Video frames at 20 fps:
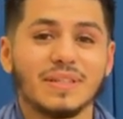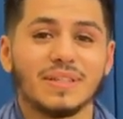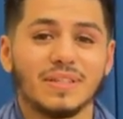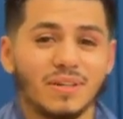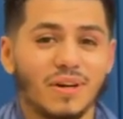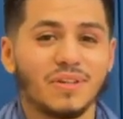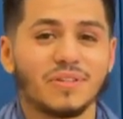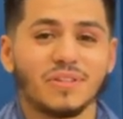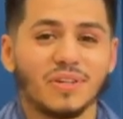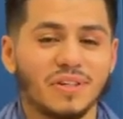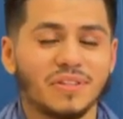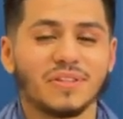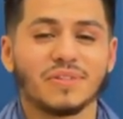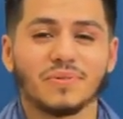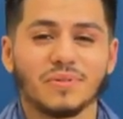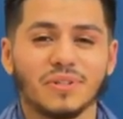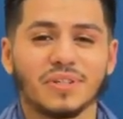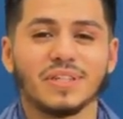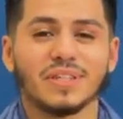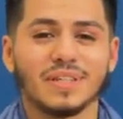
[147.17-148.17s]
Josh, Josh
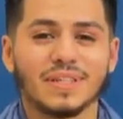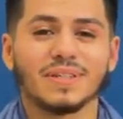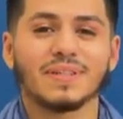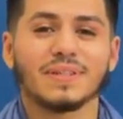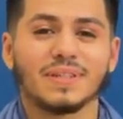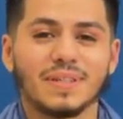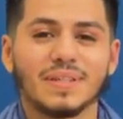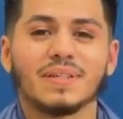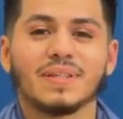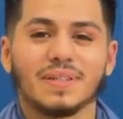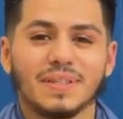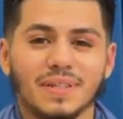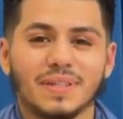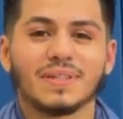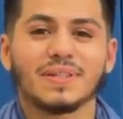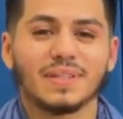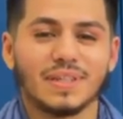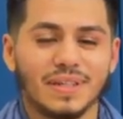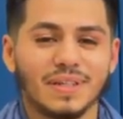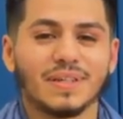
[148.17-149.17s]
is real good. Josh
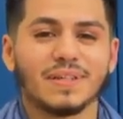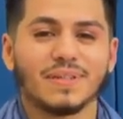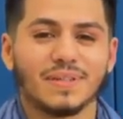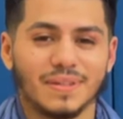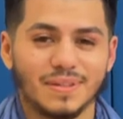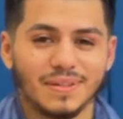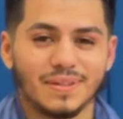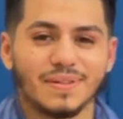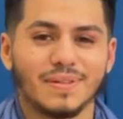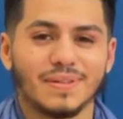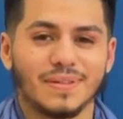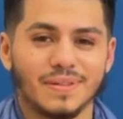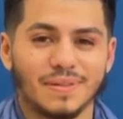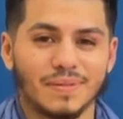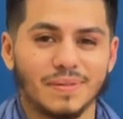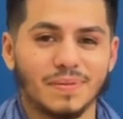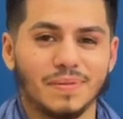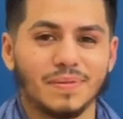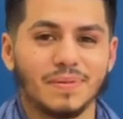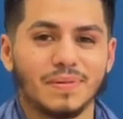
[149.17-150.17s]
is good, uh, and,
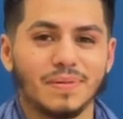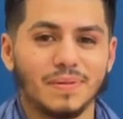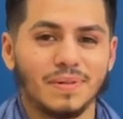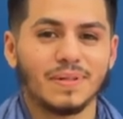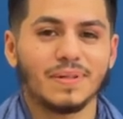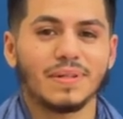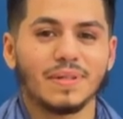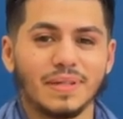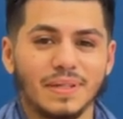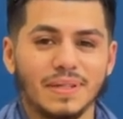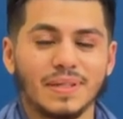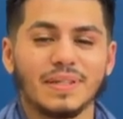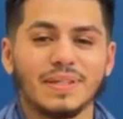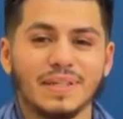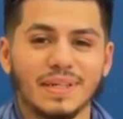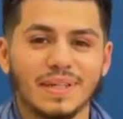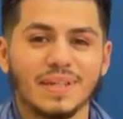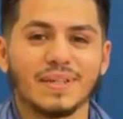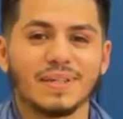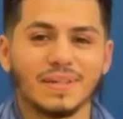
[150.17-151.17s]
Bam fights for a world title
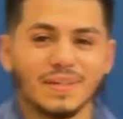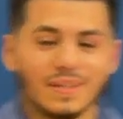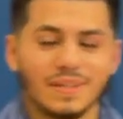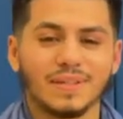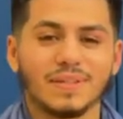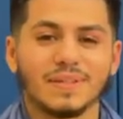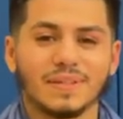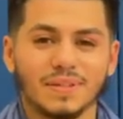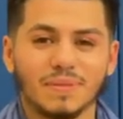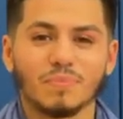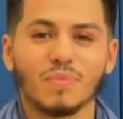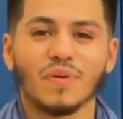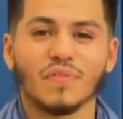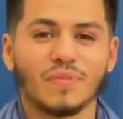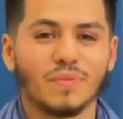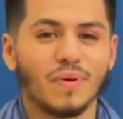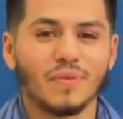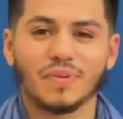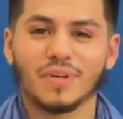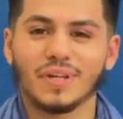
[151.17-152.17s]
yeah. next month.
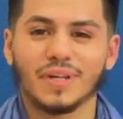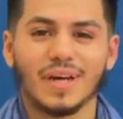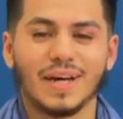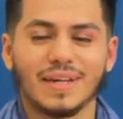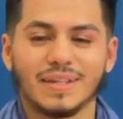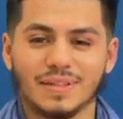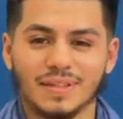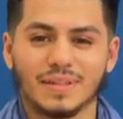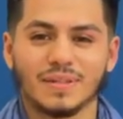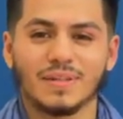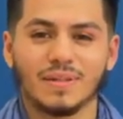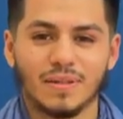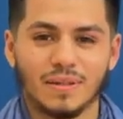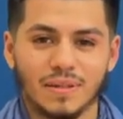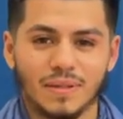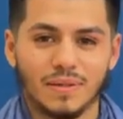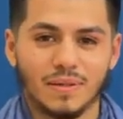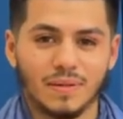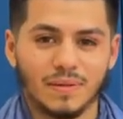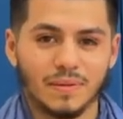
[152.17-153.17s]
Both, both good guys.
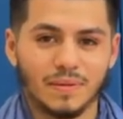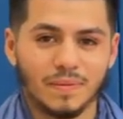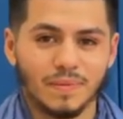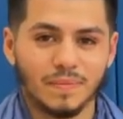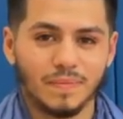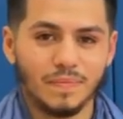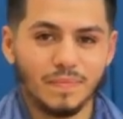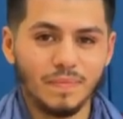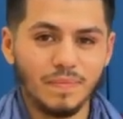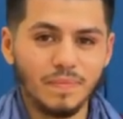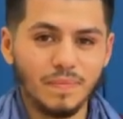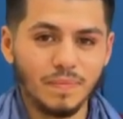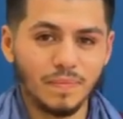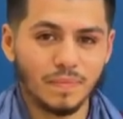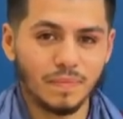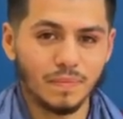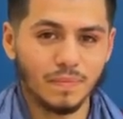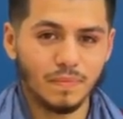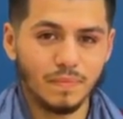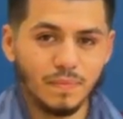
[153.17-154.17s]
I
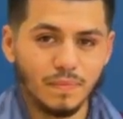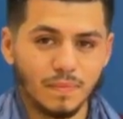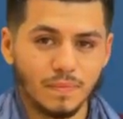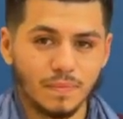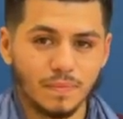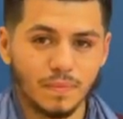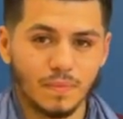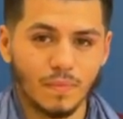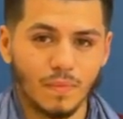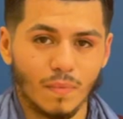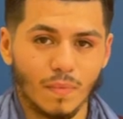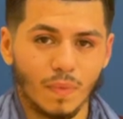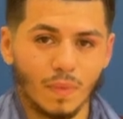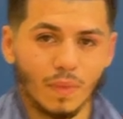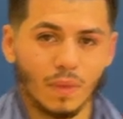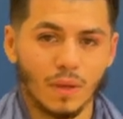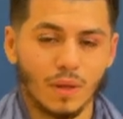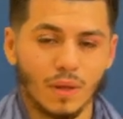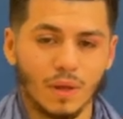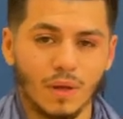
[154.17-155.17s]
uh, tell everyone where they can
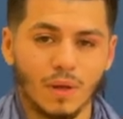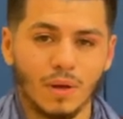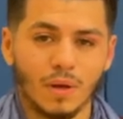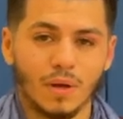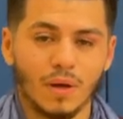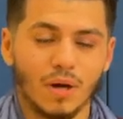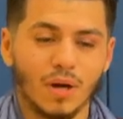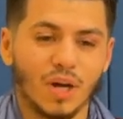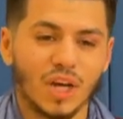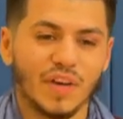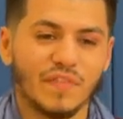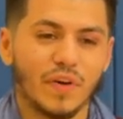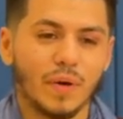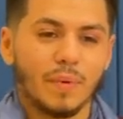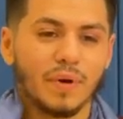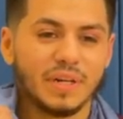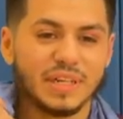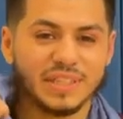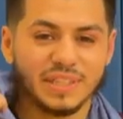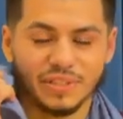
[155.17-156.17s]
find you on social media. You can
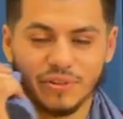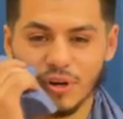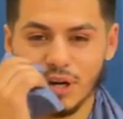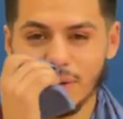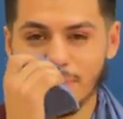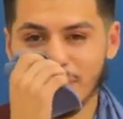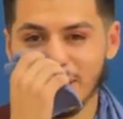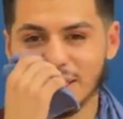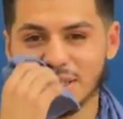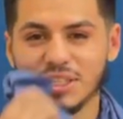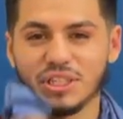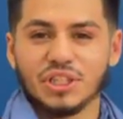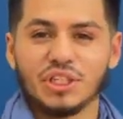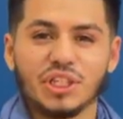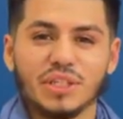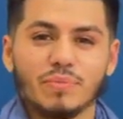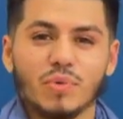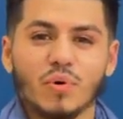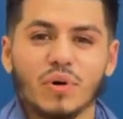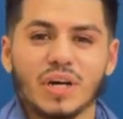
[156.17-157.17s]
find me on Instagram at
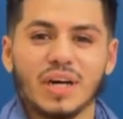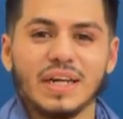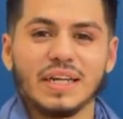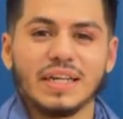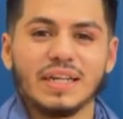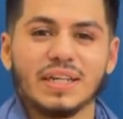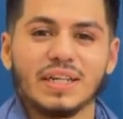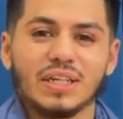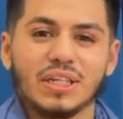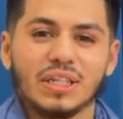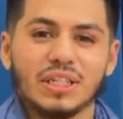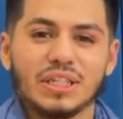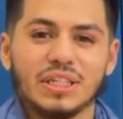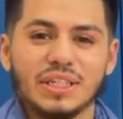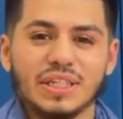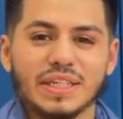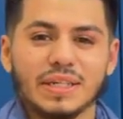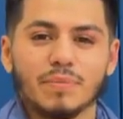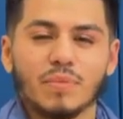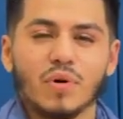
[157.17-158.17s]
gmocuddy.
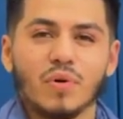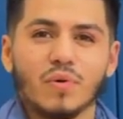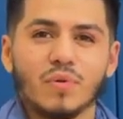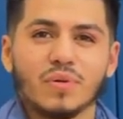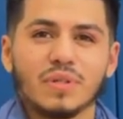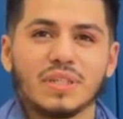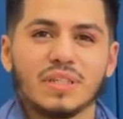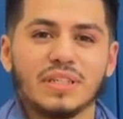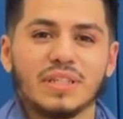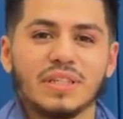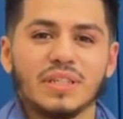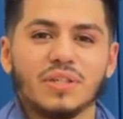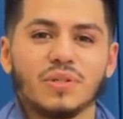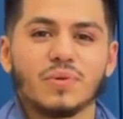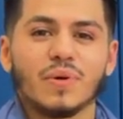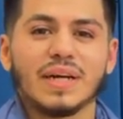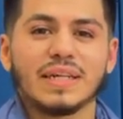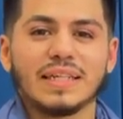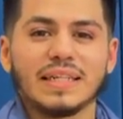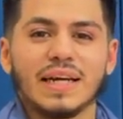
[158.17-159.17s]

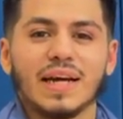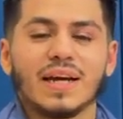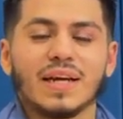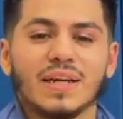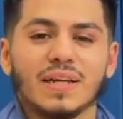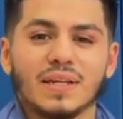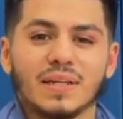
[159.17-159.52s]
G-M-O-C-U-I-D-I.